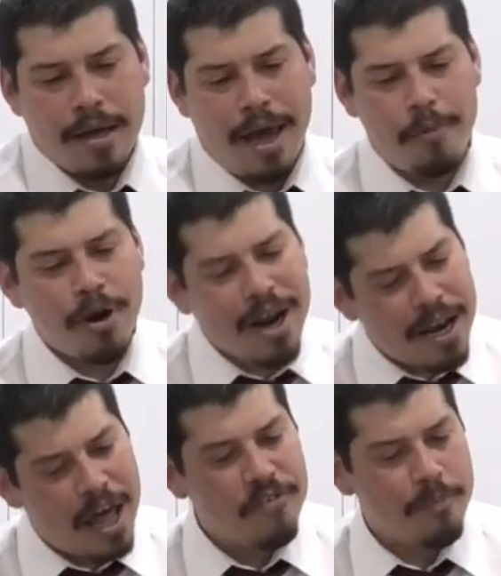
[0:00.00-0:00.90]
And what I
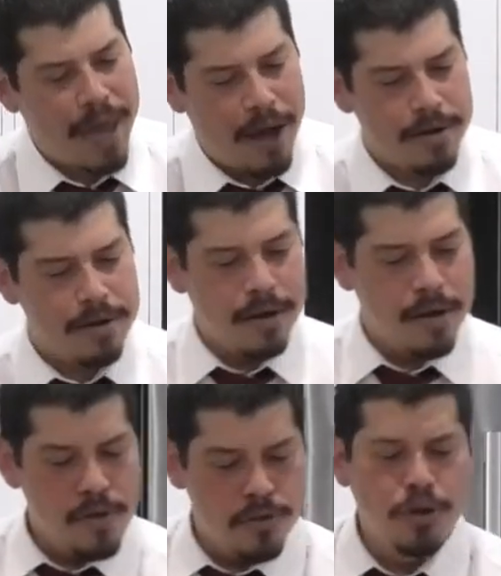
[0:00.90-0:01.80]
love about
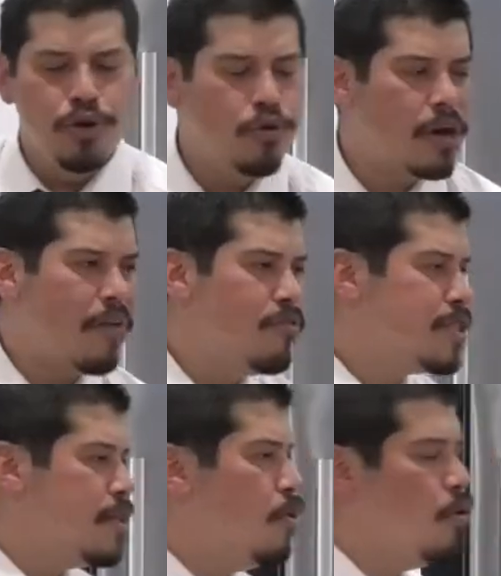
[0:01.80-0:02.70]
the new
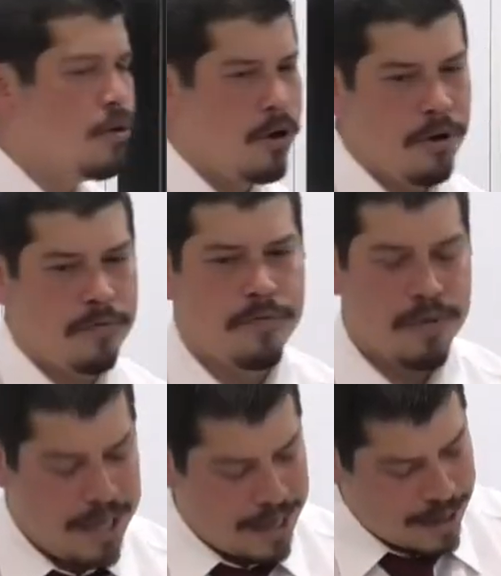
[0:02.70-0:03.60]
heavens and the new earth
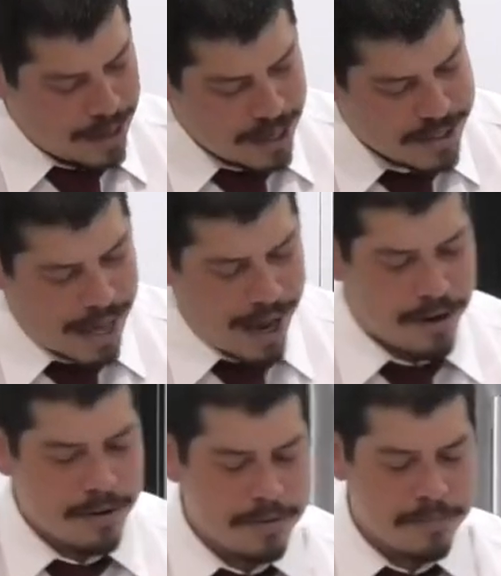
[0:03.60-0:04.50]
is
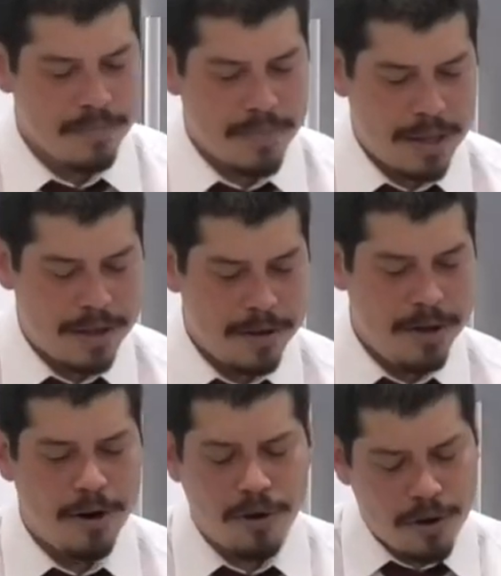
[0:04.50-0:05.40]
that,
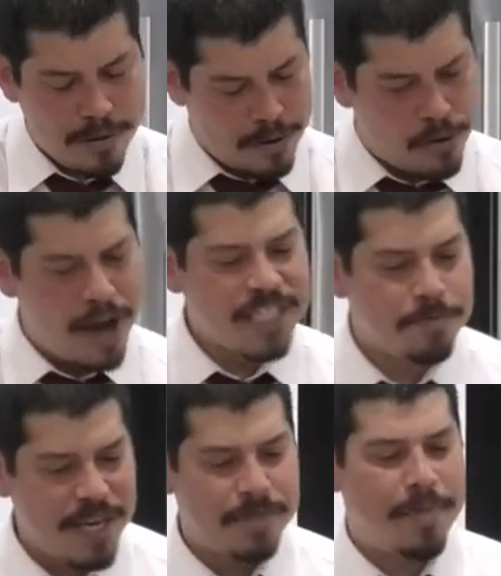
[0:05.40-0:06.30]
you know, Christ
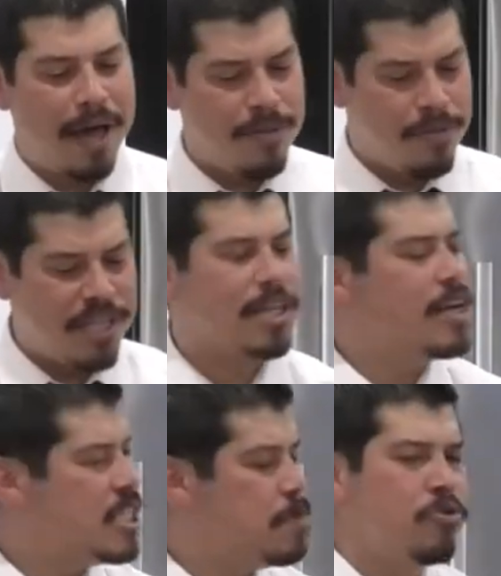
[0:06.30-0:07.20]
speaks about this in
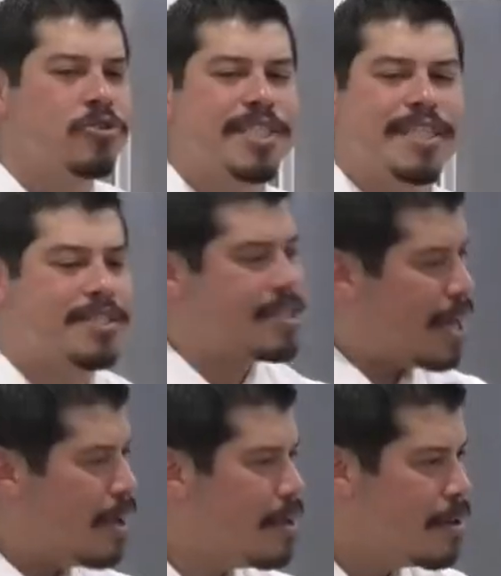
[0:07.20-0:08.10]
a spiritual sense
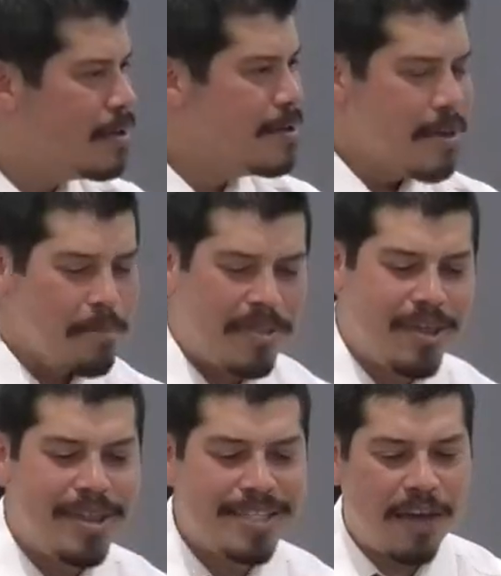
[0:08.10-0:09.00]
today, but
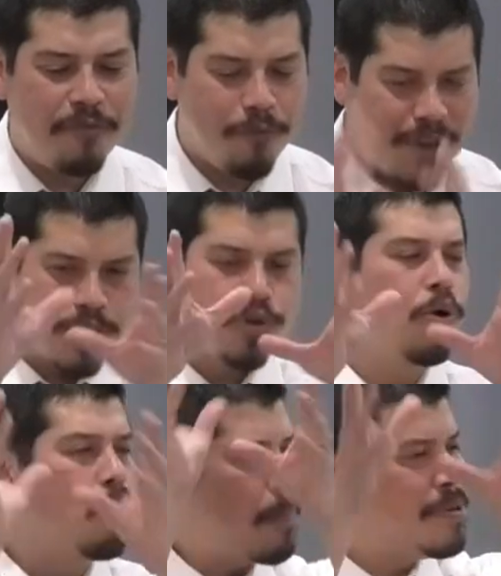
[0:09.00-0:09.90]
then there's a
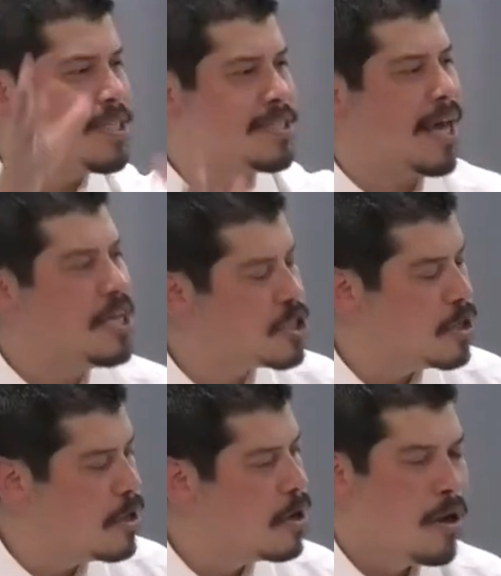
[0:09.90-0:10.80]
physical
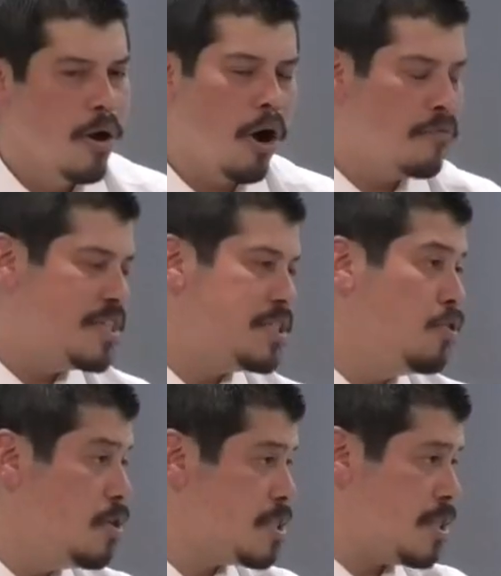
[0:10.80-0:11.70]
representation of this
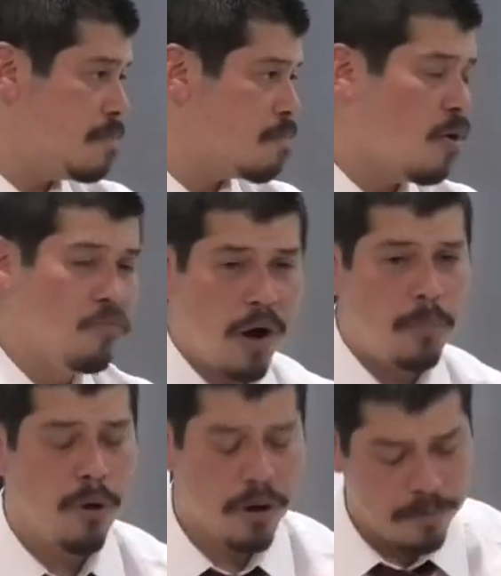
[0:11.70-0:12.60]
unity of
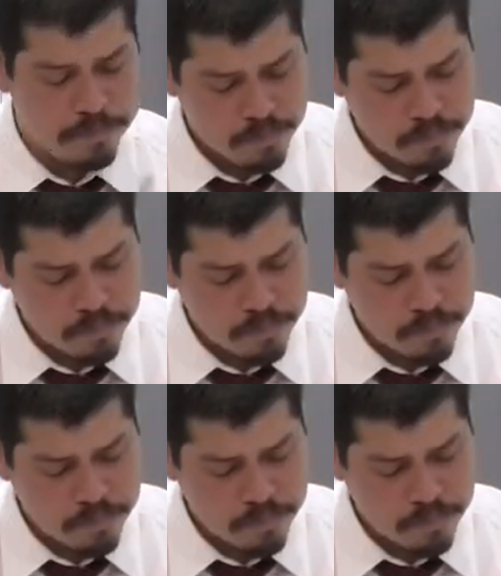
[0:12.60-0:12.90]
one body.